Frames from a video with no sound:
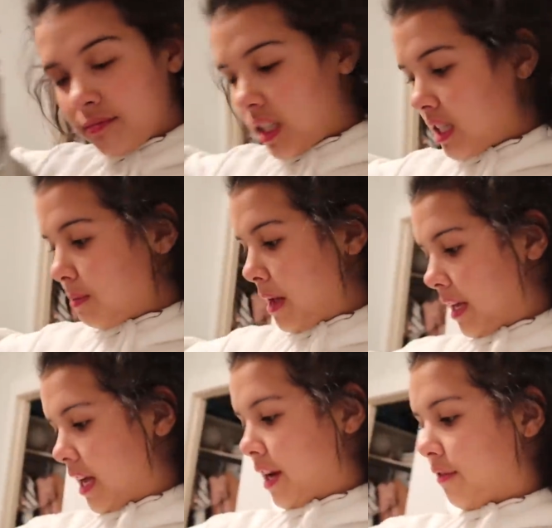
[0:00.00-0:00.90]
This is
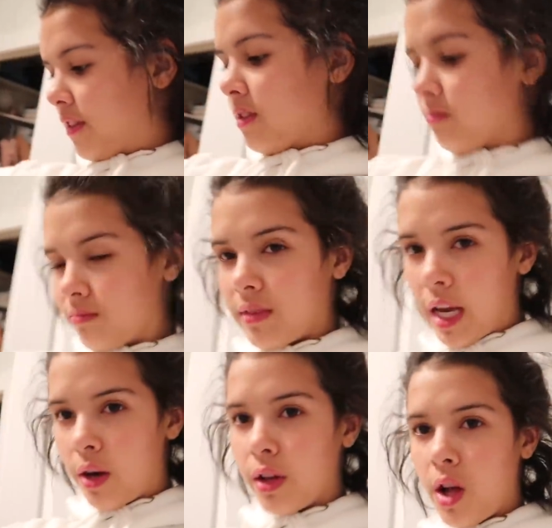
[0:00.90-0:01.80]
my kind of
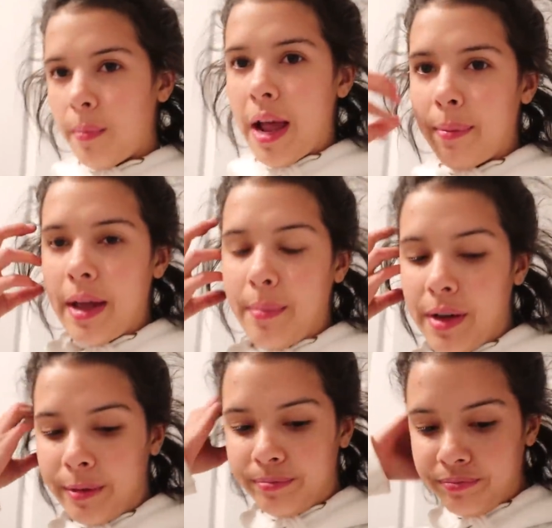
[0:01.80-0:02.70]
carry-along backpack.
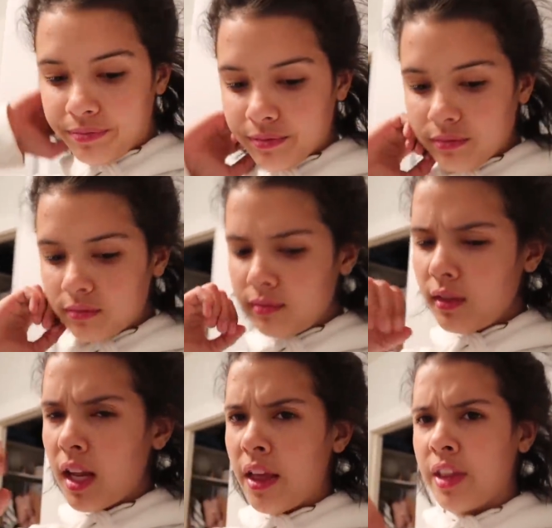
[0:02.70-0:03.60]
I
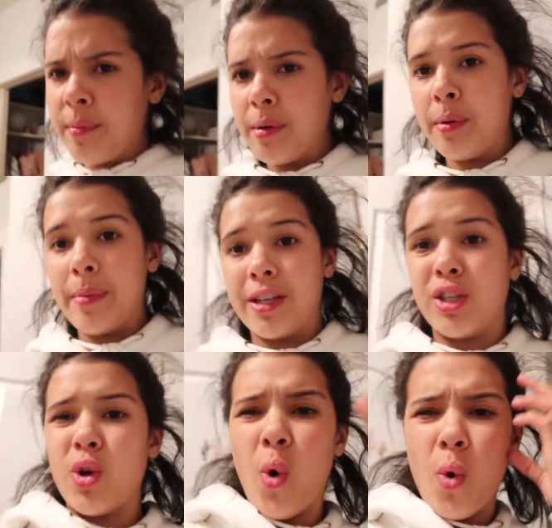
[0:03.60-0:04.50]
think I'm gonna put
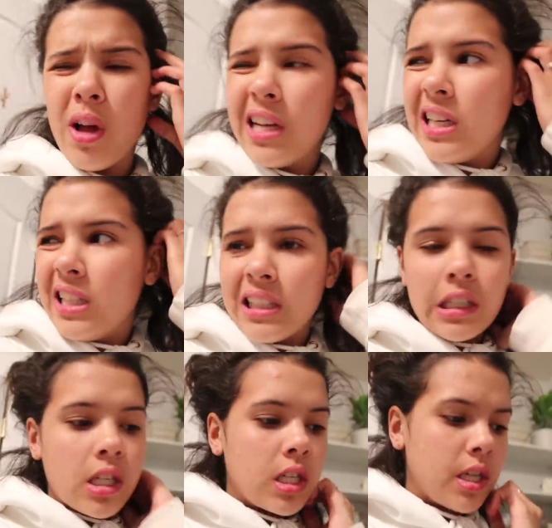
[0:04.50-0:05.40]

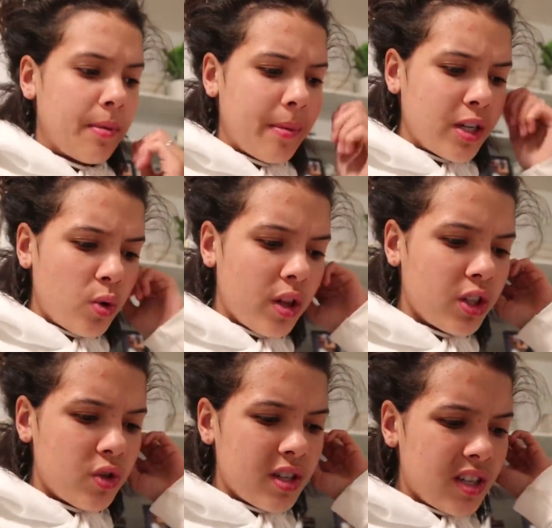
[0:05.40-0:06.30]
some of my
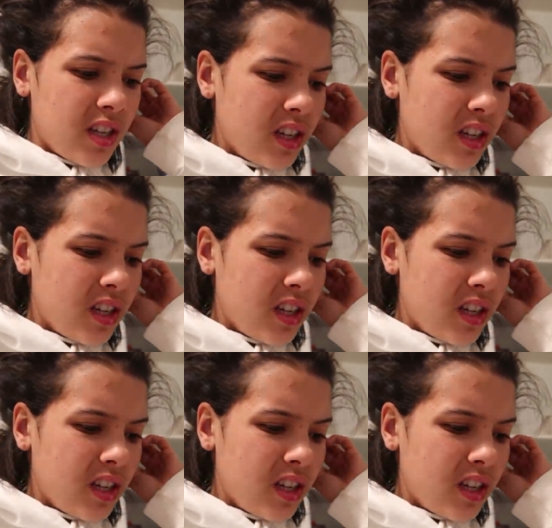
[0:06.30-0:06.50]
toiletries